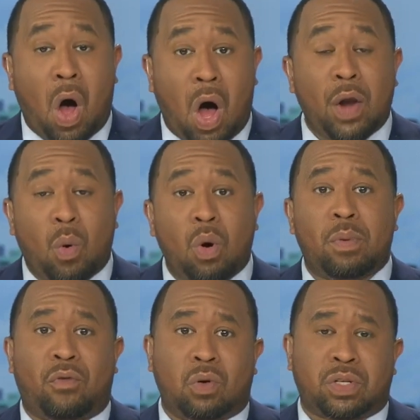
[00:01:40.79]
on or
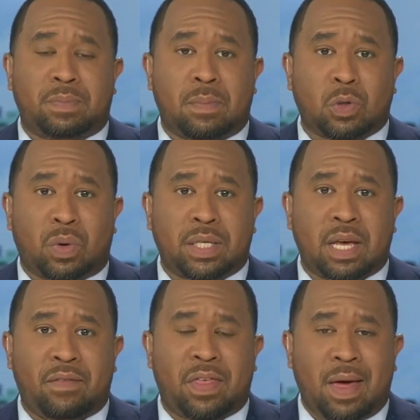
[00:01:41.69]
before September
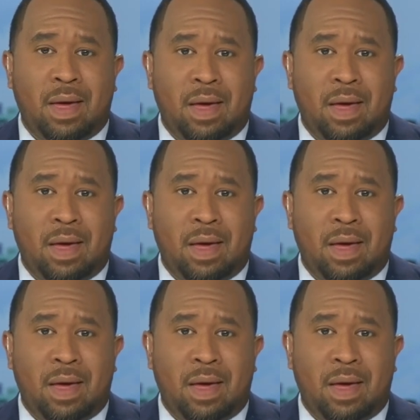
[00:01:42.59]
27th.